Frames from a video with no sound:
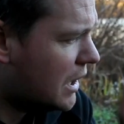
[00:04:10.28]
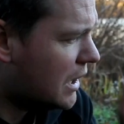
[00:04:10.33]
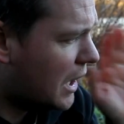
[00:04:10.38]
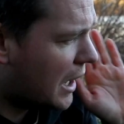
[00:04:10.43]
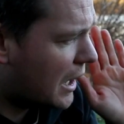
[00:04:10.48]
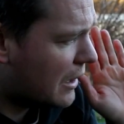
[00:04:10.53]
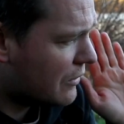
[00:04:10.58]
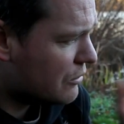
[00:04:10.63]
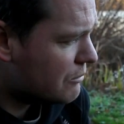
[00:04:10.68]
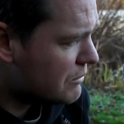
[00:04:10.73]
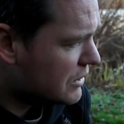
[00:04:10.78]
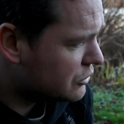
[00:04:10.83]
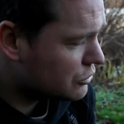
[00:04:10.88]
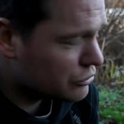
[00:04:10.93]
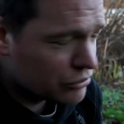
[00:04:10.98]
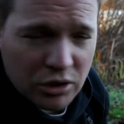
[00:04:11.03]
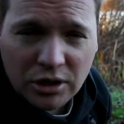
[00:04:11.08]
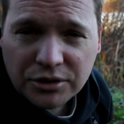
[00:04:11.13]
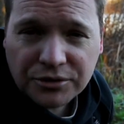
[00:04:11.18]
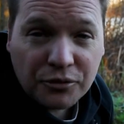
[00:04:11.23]
The middle
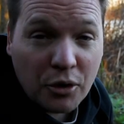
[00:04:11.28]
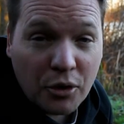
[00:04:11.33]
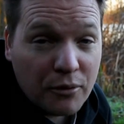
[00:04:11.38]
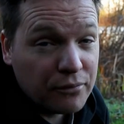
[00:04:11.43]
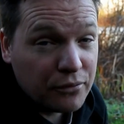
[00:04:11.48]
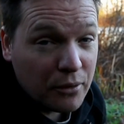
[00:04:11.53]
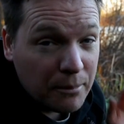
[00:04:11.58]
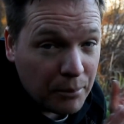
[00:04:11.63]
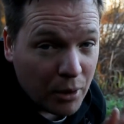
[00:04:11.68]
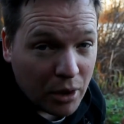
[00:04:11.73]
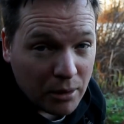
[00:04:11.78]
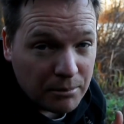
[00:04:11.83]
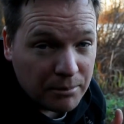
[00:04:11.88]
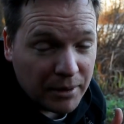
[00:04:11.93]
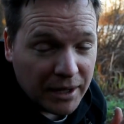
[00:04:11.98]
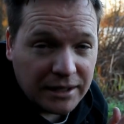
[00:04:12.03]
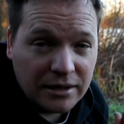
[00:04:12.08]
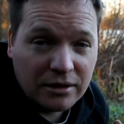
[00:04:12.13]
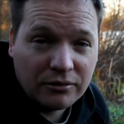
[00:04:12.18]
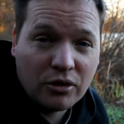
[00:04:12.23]
rod, I've gone for a bottom
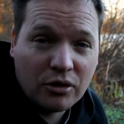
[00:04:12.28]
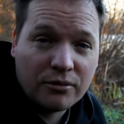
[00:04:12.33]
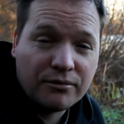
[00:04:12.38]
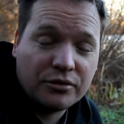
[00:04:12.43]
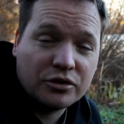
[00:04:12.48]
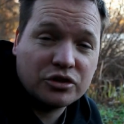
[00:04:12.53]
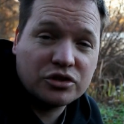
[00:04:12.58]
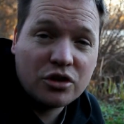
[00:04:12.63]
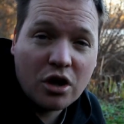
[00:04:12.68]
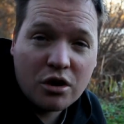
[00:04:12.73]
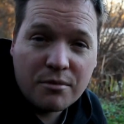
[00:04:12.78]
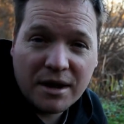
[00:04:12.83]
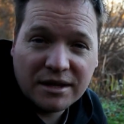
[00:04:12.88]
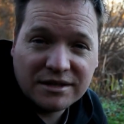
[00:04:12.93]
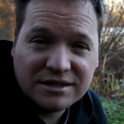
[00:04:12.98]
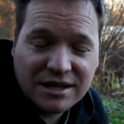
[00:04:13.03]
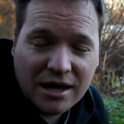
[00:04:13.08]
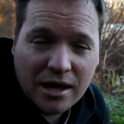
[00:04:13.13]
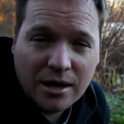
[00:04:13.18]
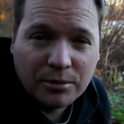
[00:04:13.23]
bait, I've gone for a snowman
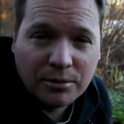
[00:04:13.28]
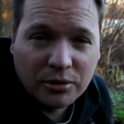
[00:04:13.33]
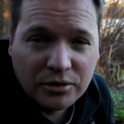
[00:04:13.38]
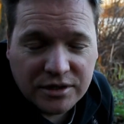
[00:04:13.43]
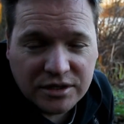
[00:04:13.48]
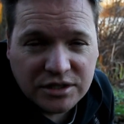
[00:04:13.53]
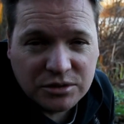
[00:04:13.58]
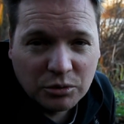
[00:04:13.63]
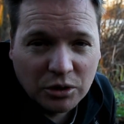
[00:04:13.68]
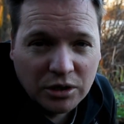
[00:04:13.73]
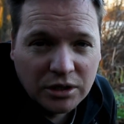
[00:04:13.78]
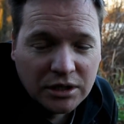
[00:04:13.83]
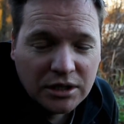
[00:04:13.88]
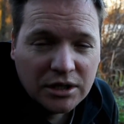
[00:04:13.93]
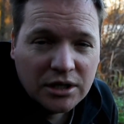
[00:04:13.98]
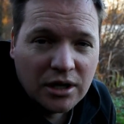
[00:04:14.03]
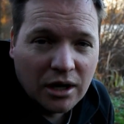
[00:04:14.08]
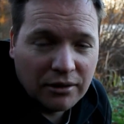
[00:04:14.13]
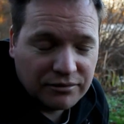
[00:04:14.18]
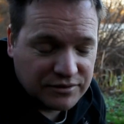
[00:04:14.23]
setup on this one.
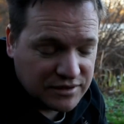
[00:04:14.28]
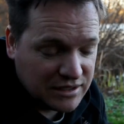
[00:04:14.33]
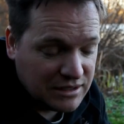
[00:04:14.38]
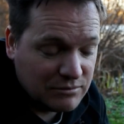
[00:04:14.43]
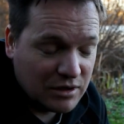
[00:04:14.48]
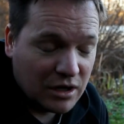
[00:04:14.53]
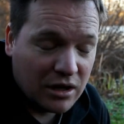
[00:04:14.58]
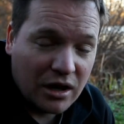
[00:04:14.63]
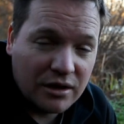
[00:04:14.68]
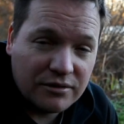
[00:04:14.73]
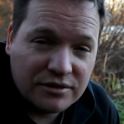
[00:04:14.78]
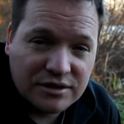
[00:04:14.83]
I've teamed the live